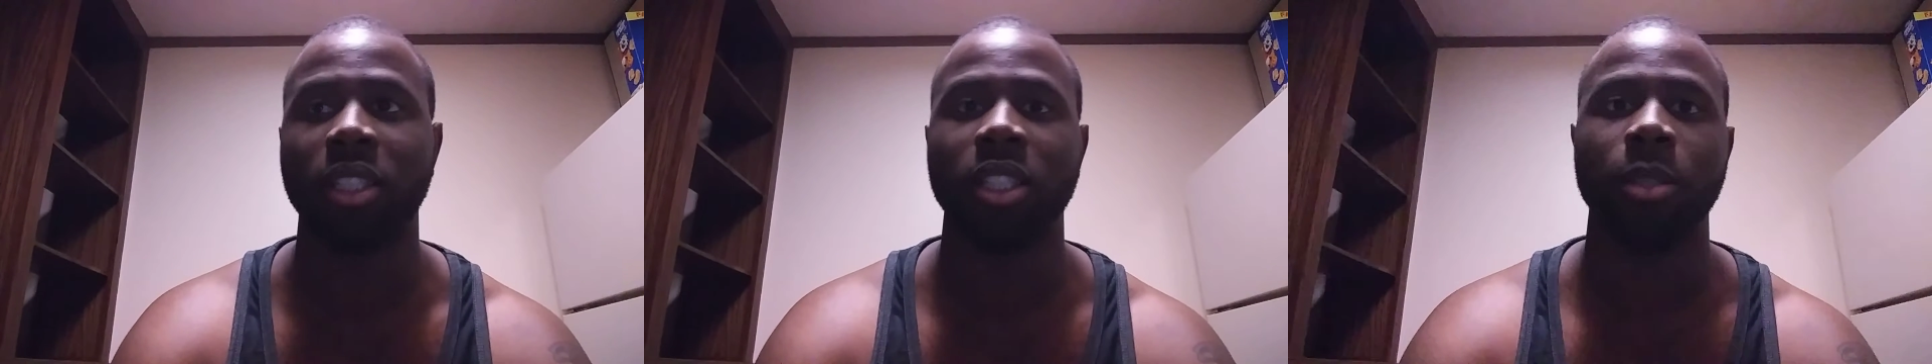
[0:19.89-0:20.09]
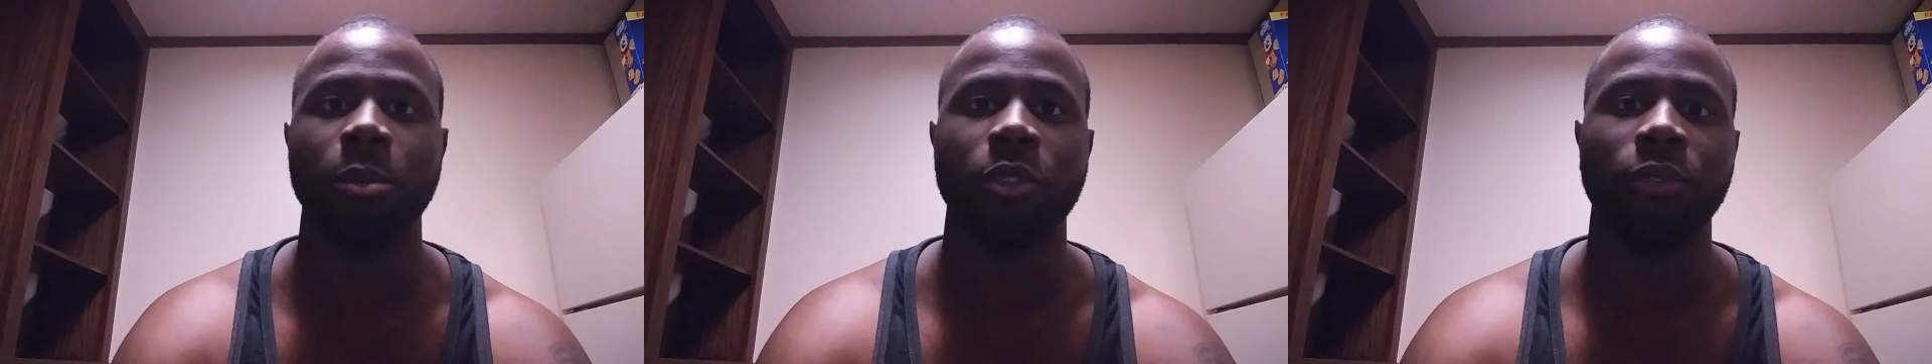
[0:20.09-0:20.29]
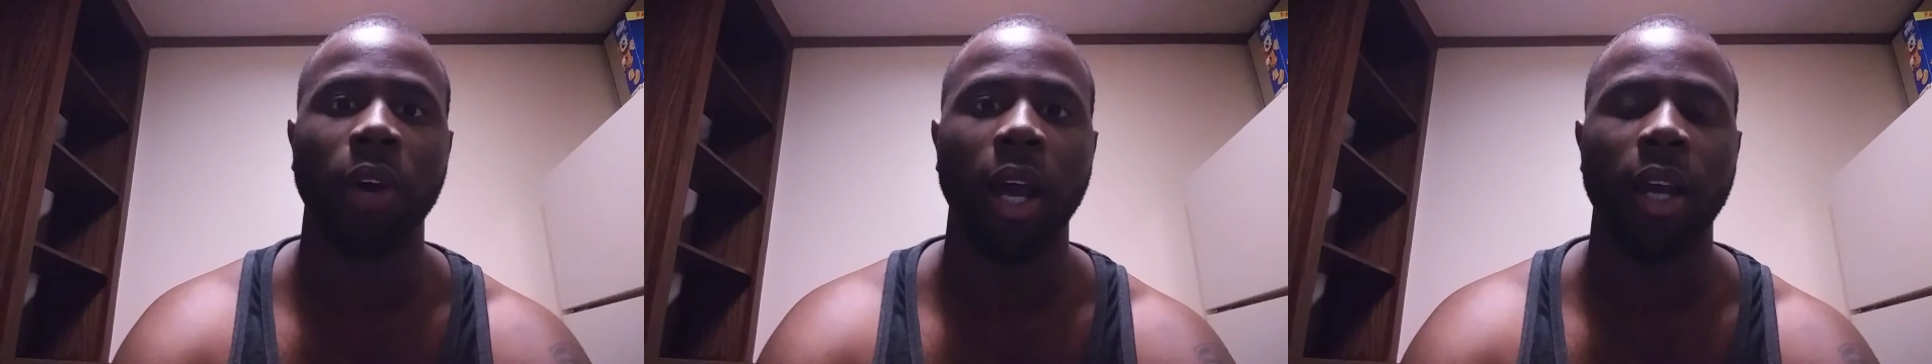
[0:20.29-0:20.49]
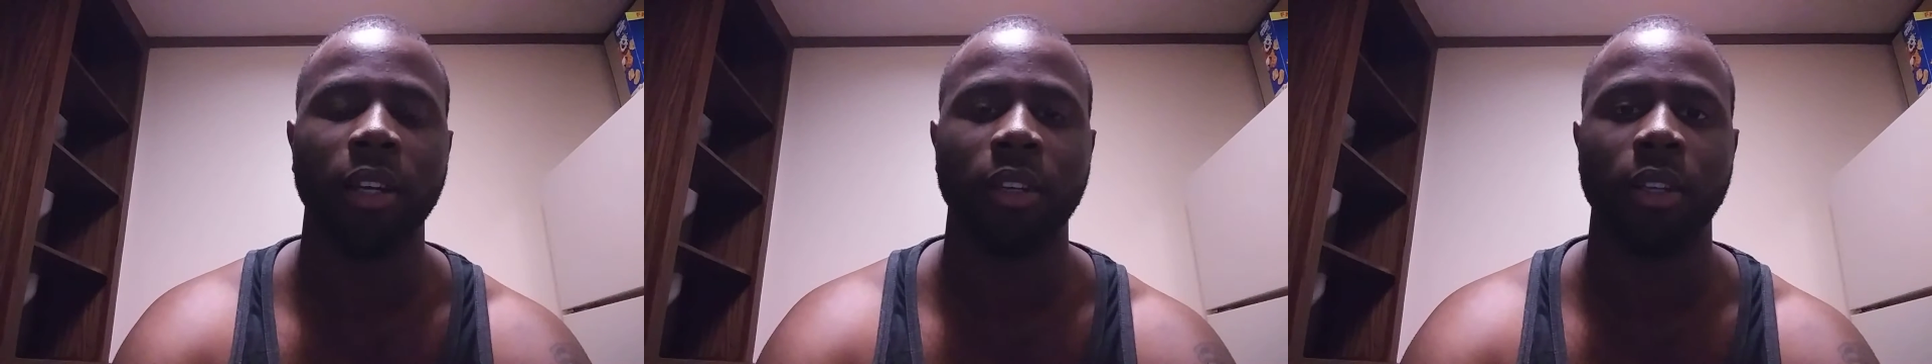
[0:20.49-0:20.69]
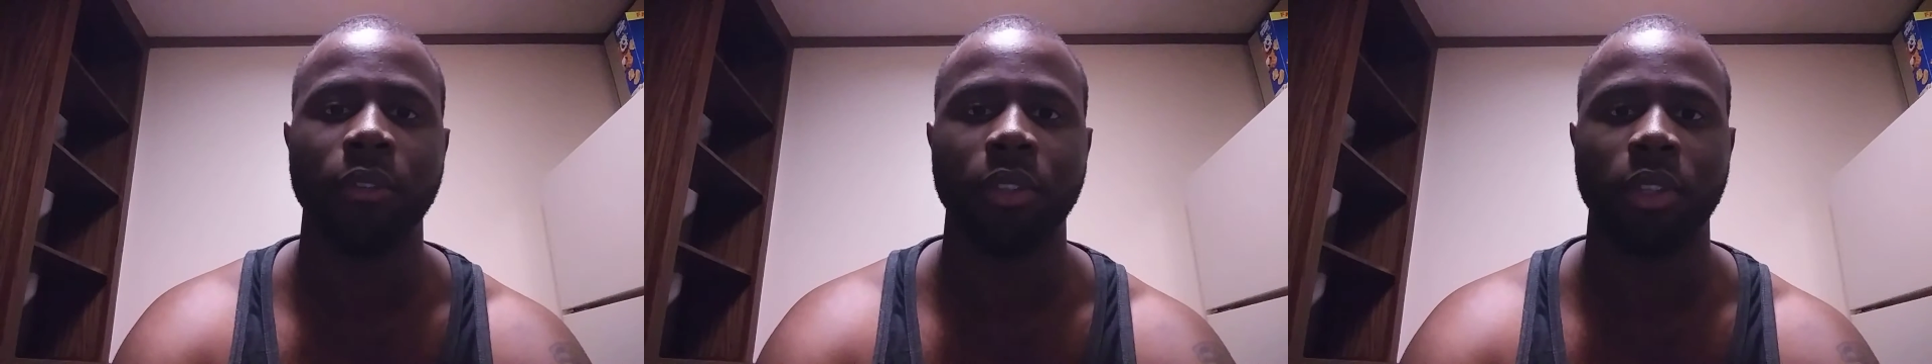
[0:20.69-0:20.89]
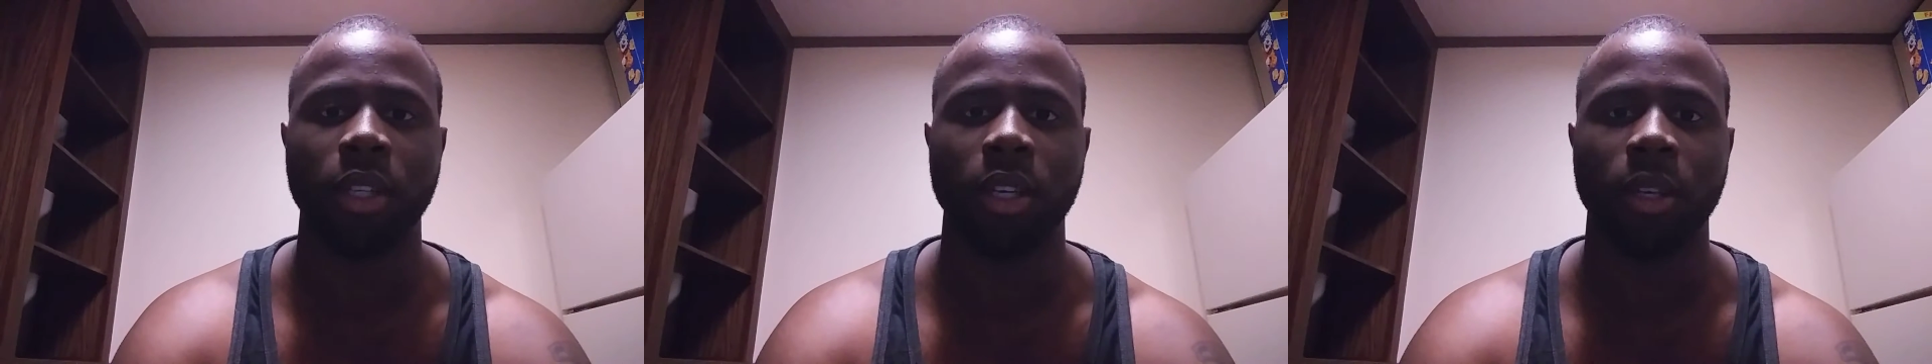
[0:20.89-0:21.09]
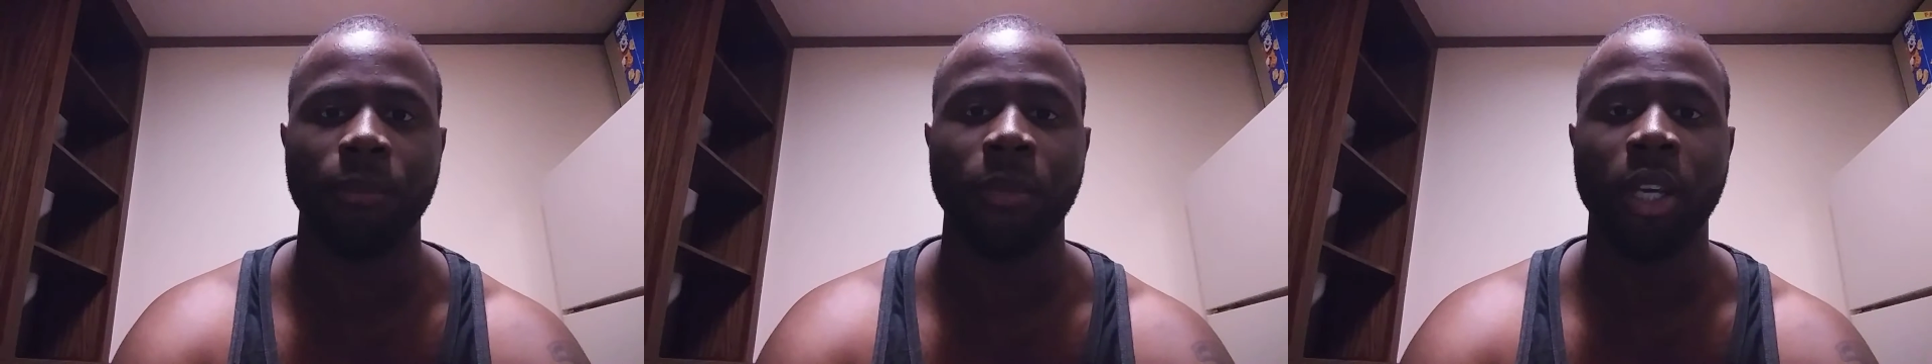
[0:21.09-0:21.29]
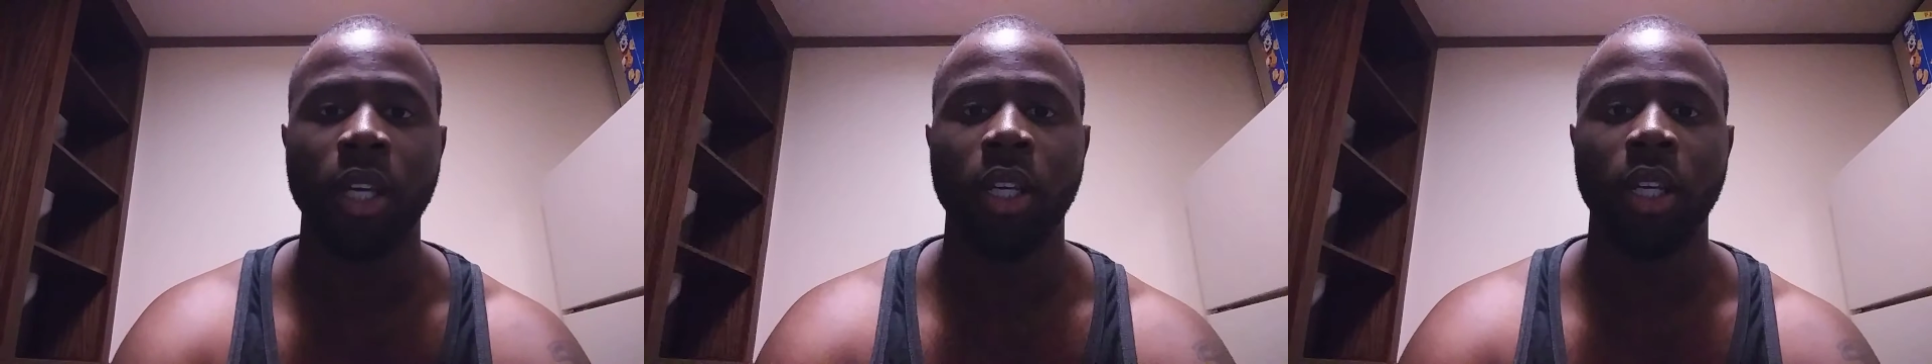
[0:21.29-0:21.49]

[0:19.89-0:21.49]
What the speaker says: seems fine and everything.